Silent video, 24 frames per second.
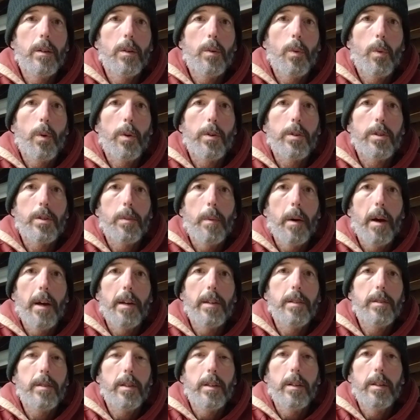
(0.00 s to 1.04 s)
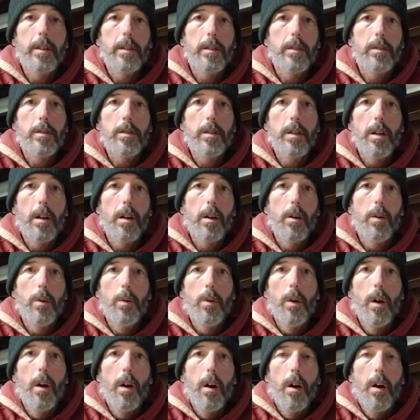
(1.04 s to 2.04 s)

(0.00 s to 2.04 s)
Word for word: where somebody says, you know,